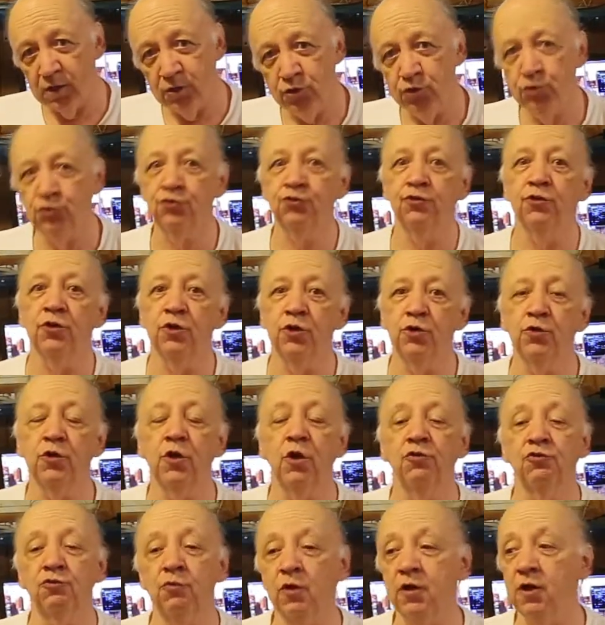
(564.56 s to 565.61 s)
Who
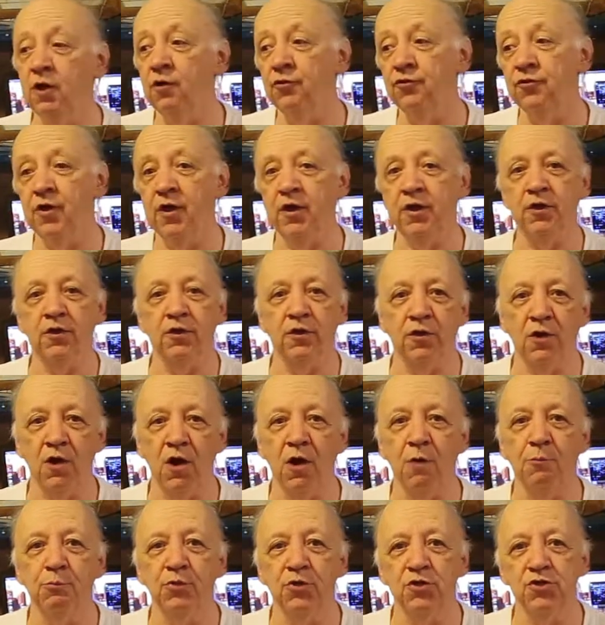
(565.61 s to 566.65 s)
knows what else I can
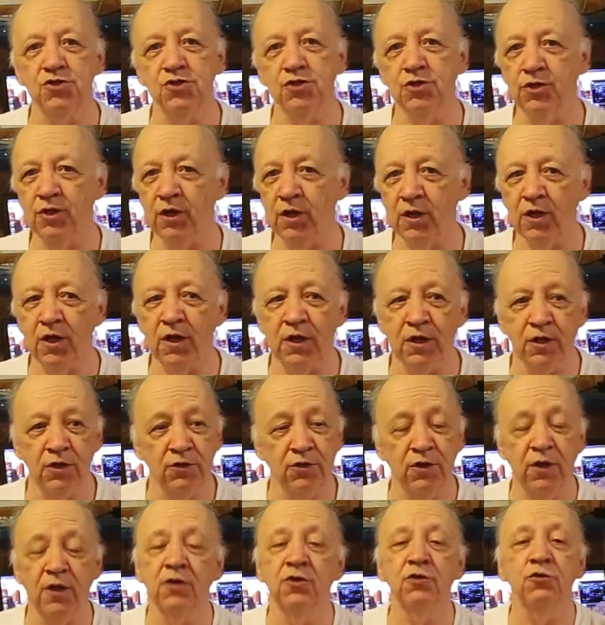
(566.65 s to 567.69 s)
accomplish, and I
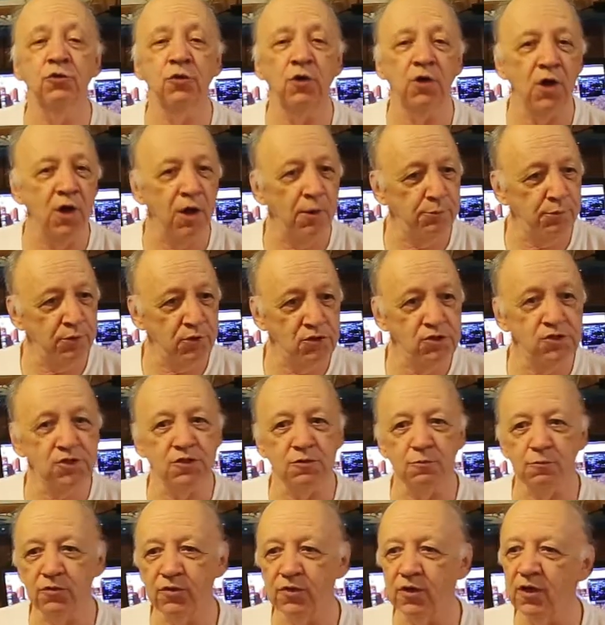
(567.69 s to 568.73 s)
intend to accomplish
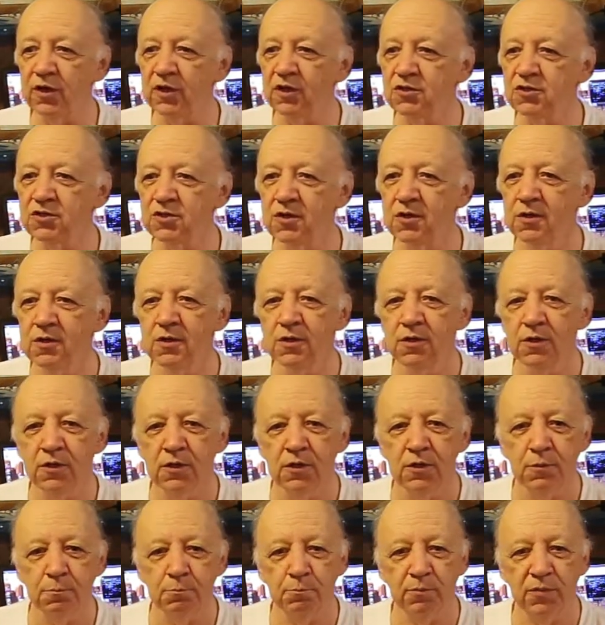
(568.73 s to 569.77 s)
some things.
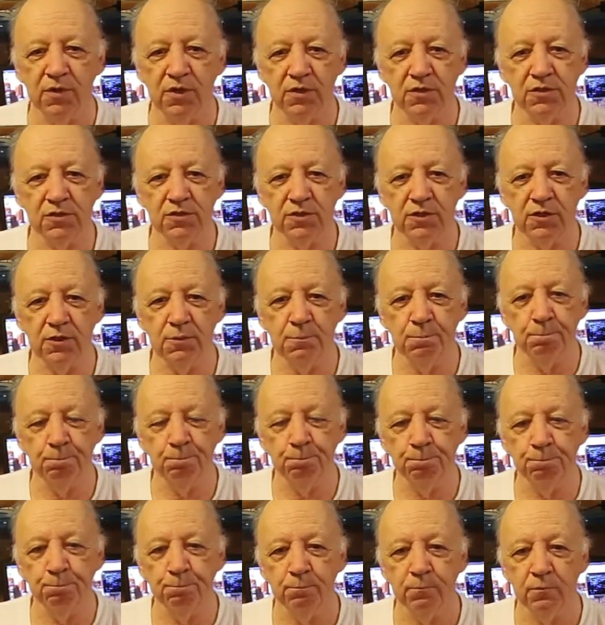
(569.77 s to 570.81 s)
But
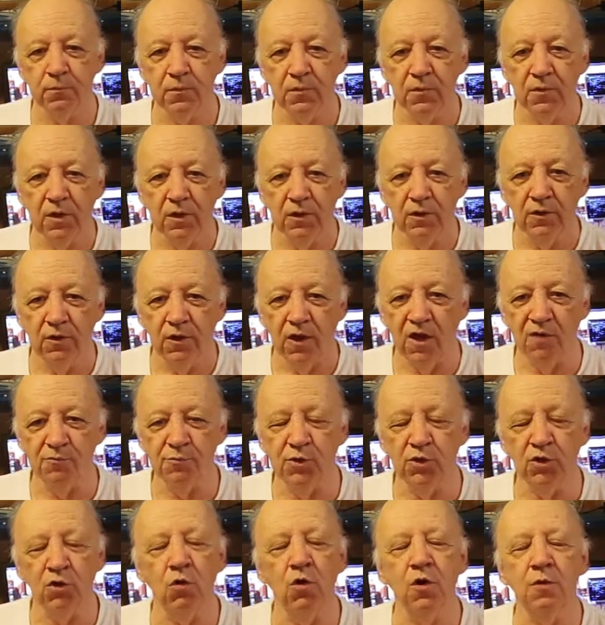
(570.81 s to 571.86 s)
I've
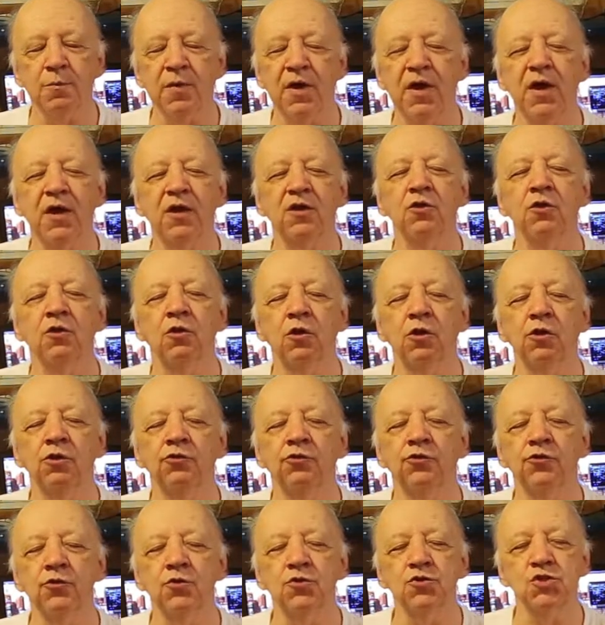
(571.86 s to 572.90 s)
been going back and
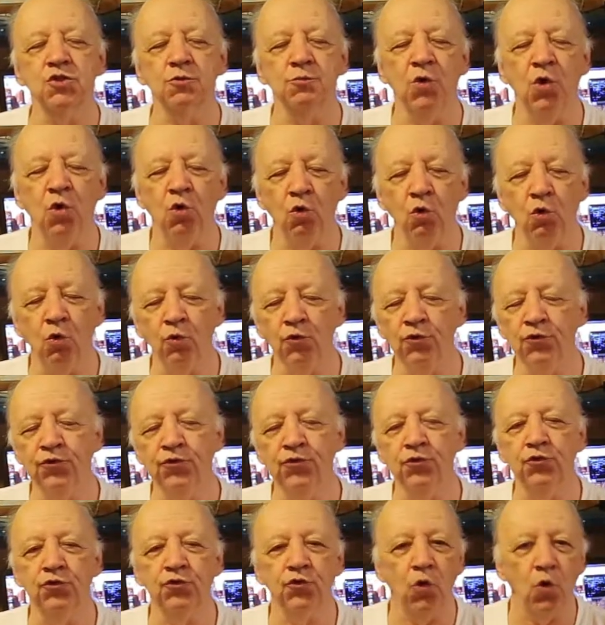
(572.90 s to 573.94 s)
looking through some old
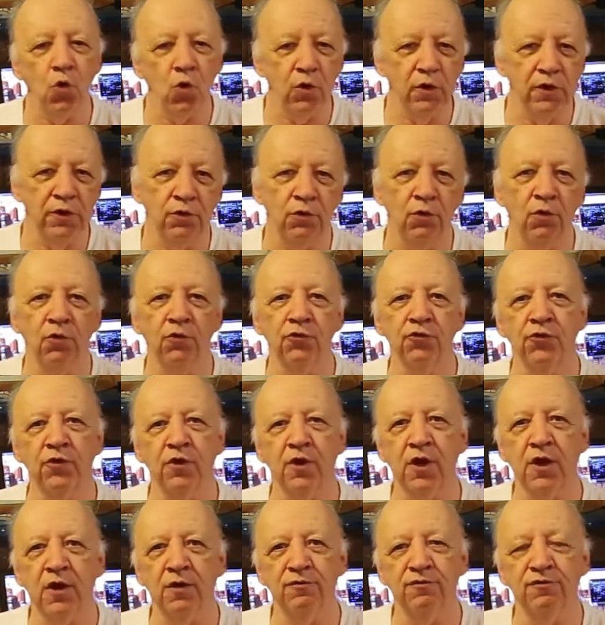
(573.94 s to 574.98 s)
tutorials
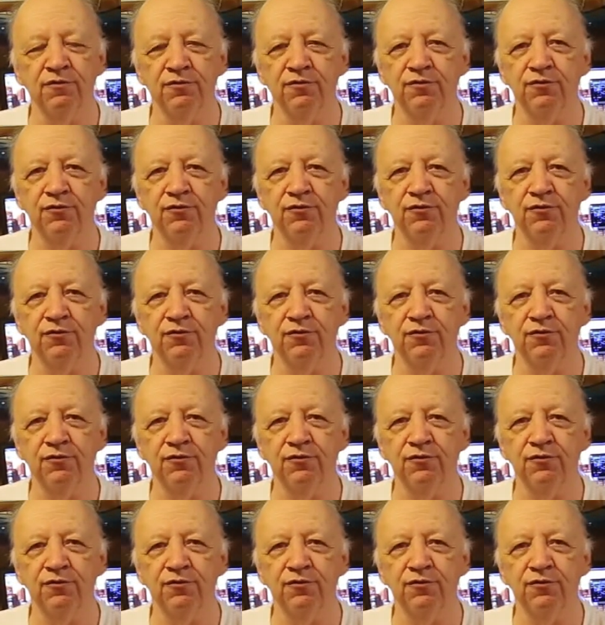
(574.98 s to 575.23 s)
that I've